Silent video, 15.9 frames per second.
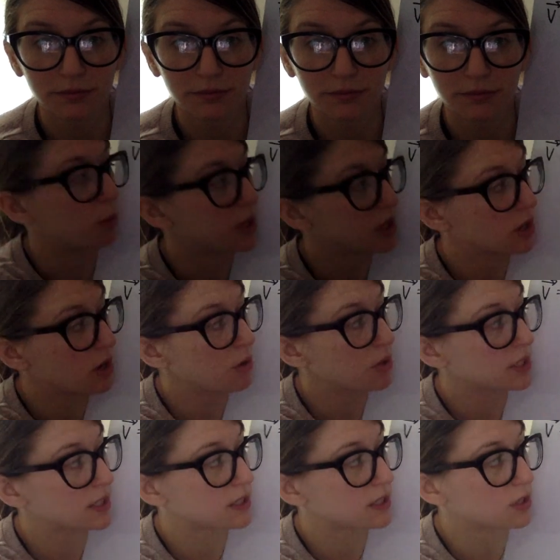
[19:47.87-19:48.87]
Well, we know
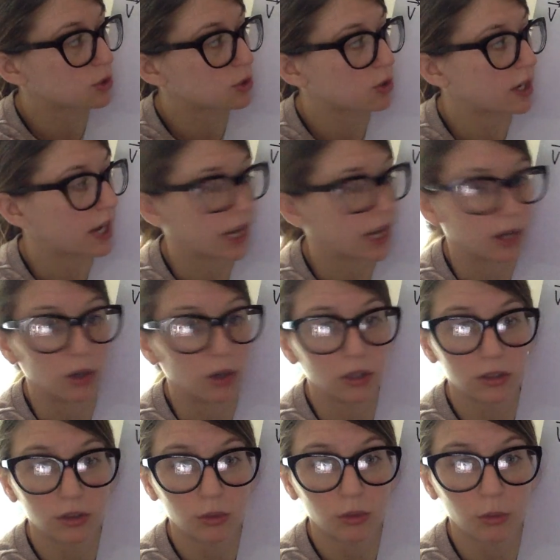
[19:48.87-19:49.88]
this is a straight angle.
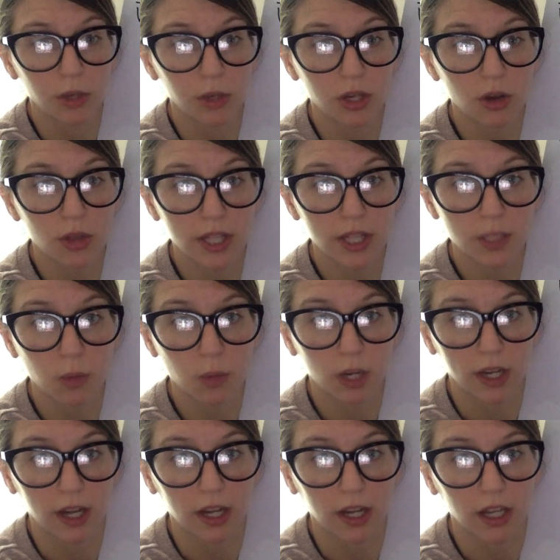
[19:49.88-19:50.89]
We know that's
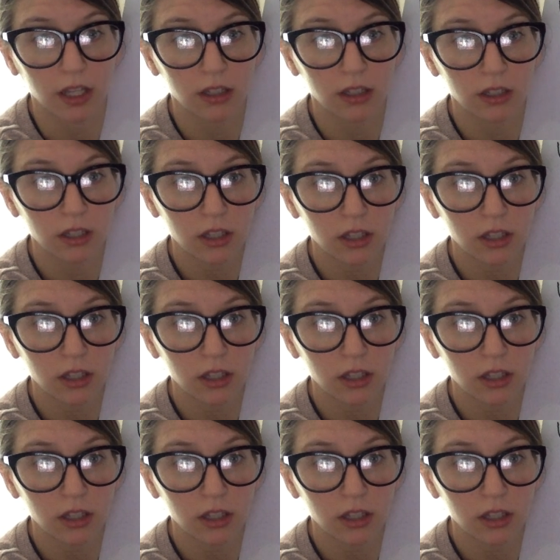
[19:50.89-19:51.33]
180.